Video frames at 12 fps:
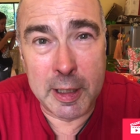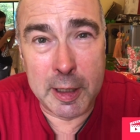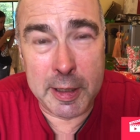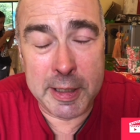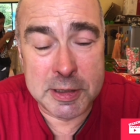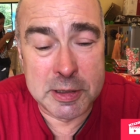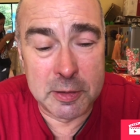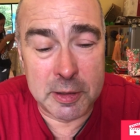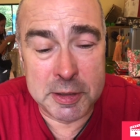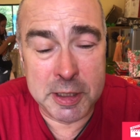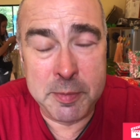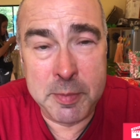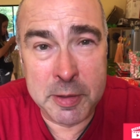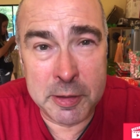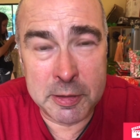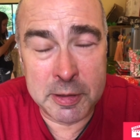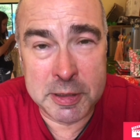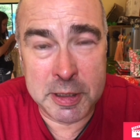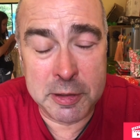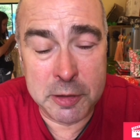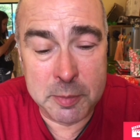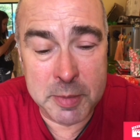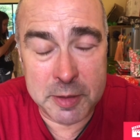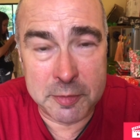It's not a
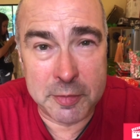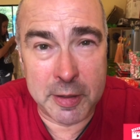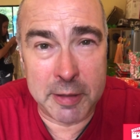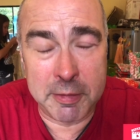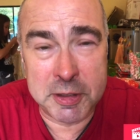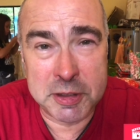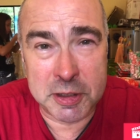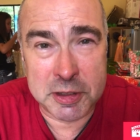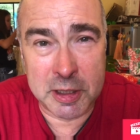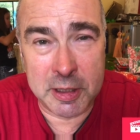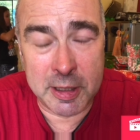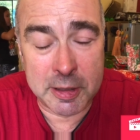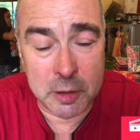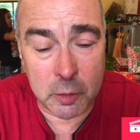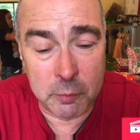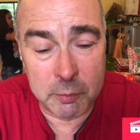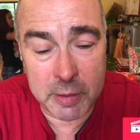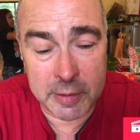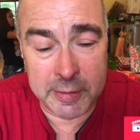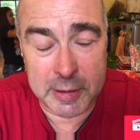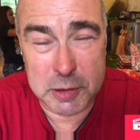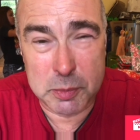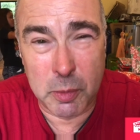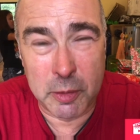dehumidifier, it's just an aircon, and
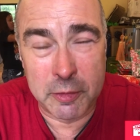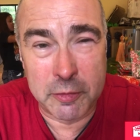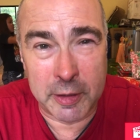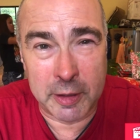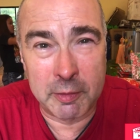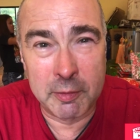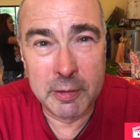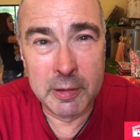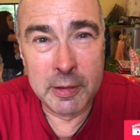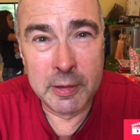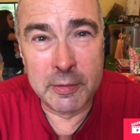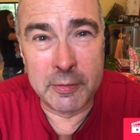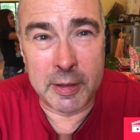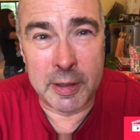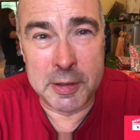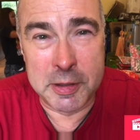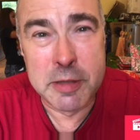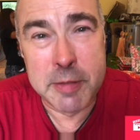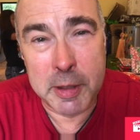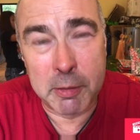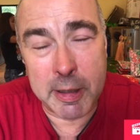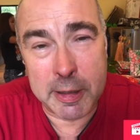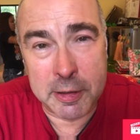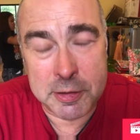that's one thing that I do
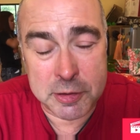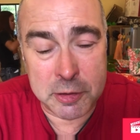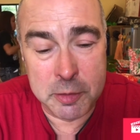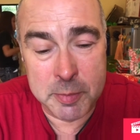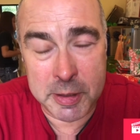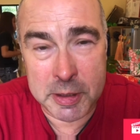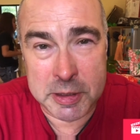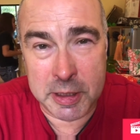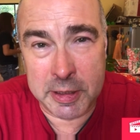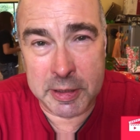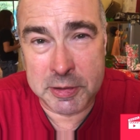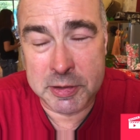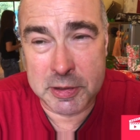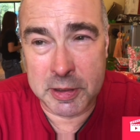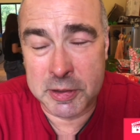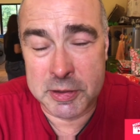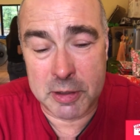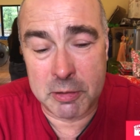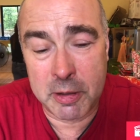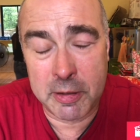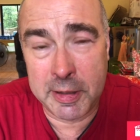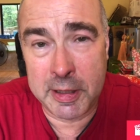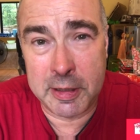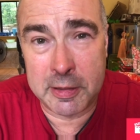regret, because the humidity is so high here.